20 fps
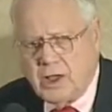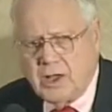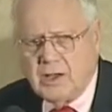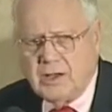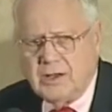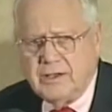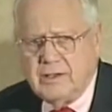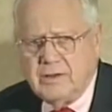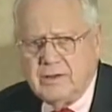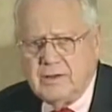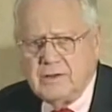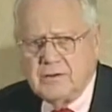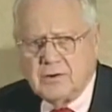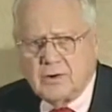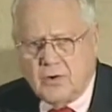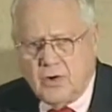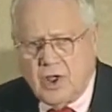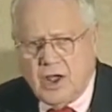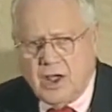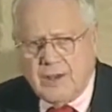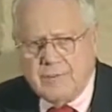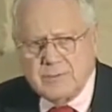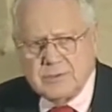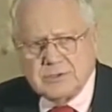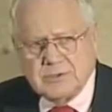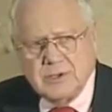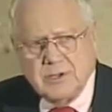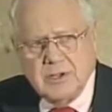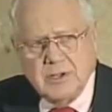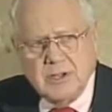ugly
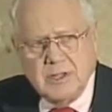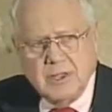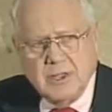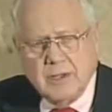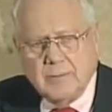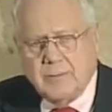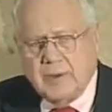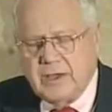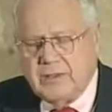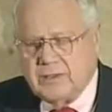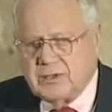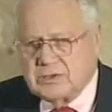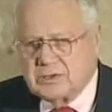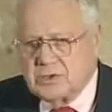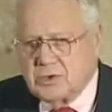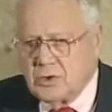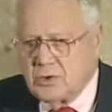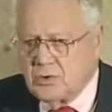crimes by this